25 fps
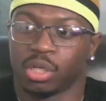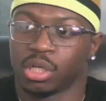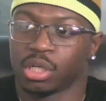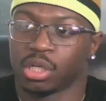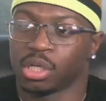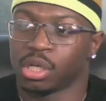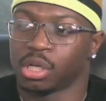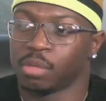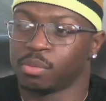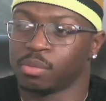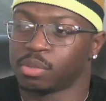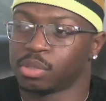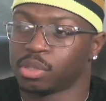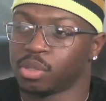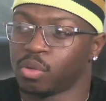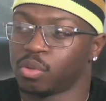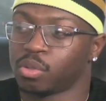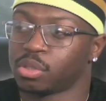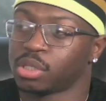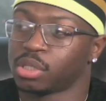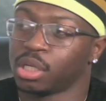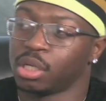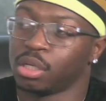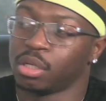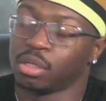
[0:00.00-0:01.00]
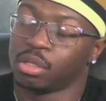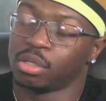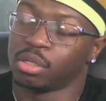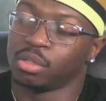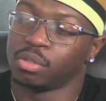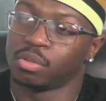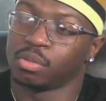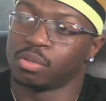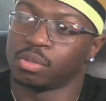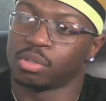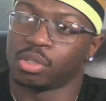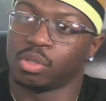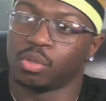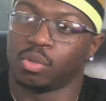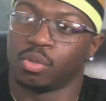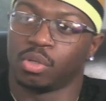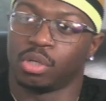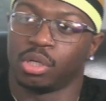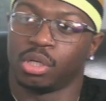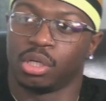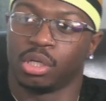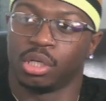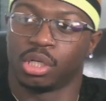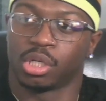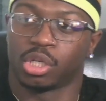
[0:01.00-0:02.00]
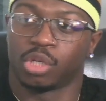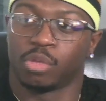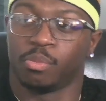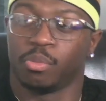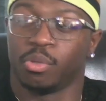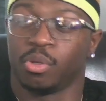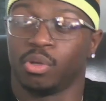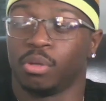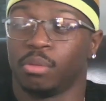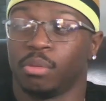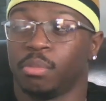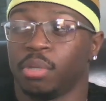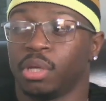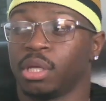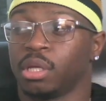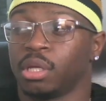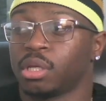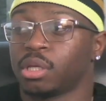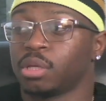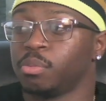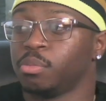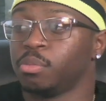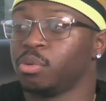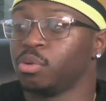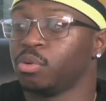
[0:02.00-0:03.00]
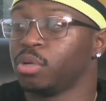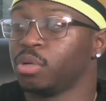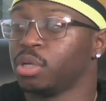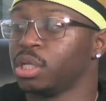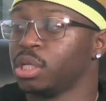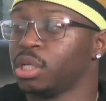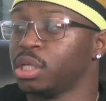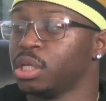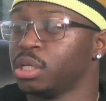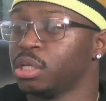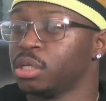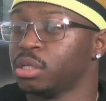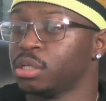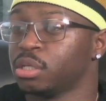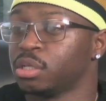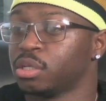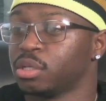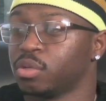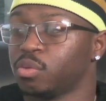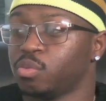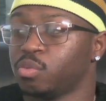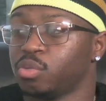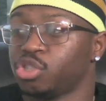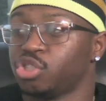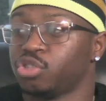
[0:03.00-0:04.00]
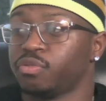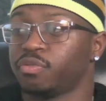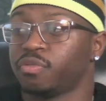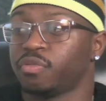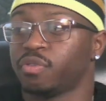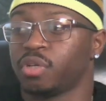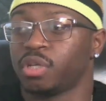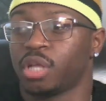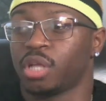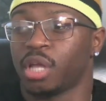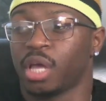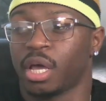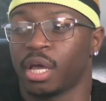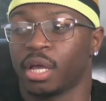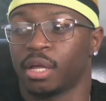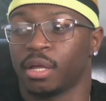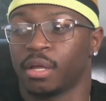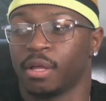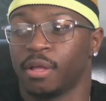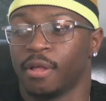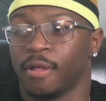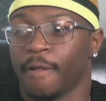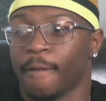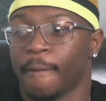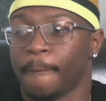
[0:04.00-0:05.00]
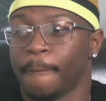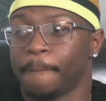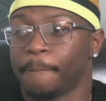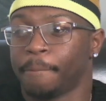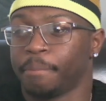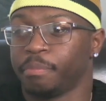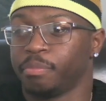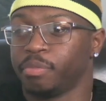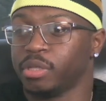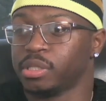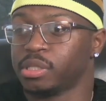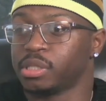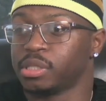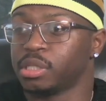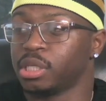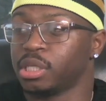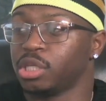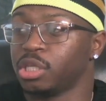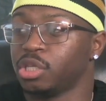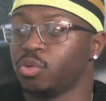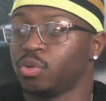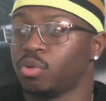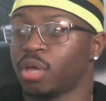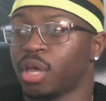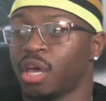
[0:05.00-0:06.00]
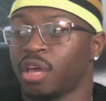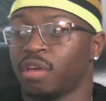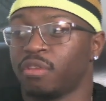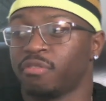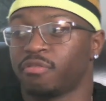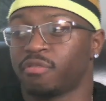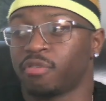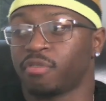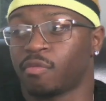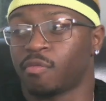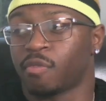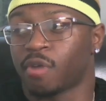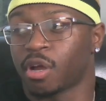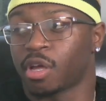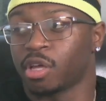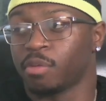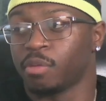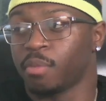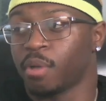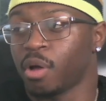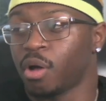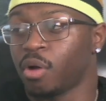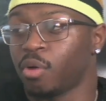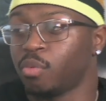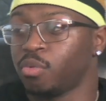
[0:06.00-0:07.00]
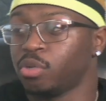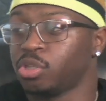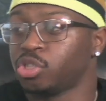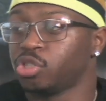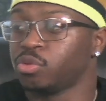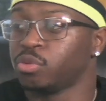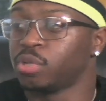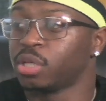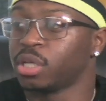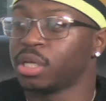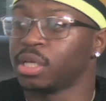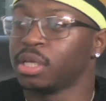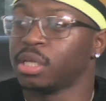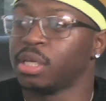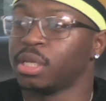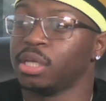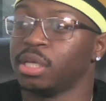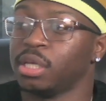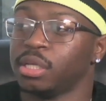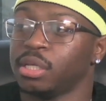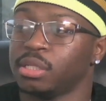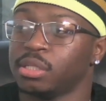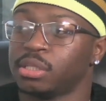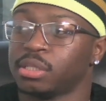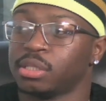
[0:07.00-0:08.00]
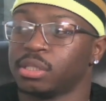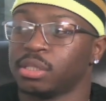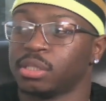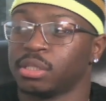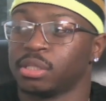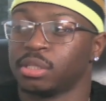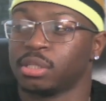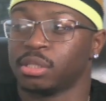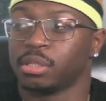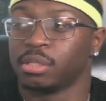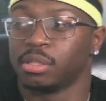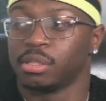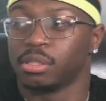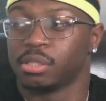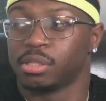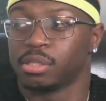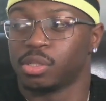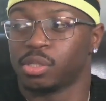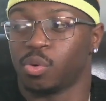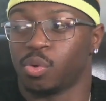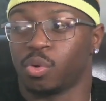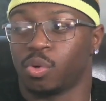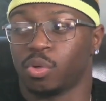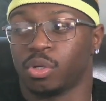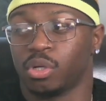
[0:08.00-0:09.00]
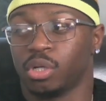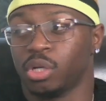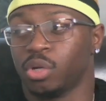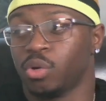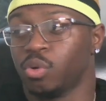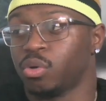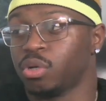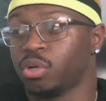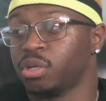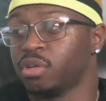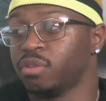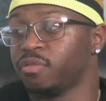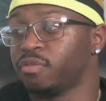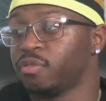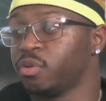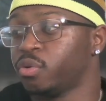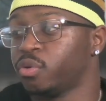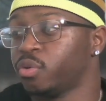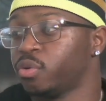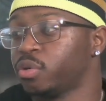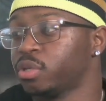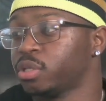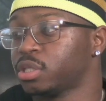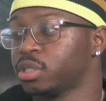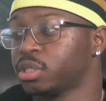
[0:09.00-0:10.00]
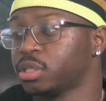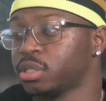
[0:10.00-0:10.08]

comes, oh, say, so uh, the community being a community leader, what you feel like the city you came from, Rocky Mount, what you think it needs to order in order to flourish?